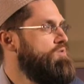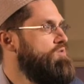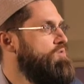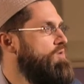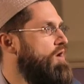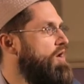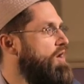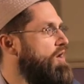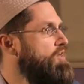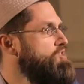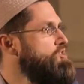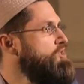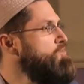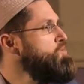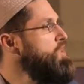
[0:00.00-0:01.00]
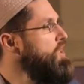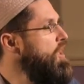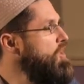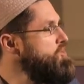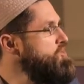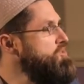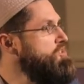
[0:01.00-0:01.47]
dua. So those
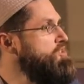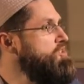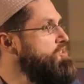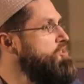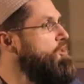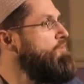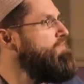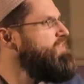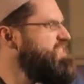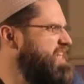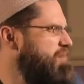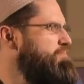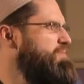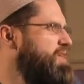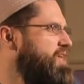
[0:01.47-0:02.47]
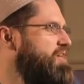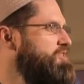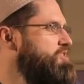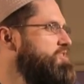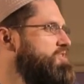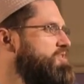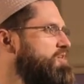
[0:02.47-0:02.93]
last, 10
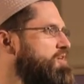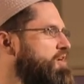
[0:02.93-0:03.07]
minutes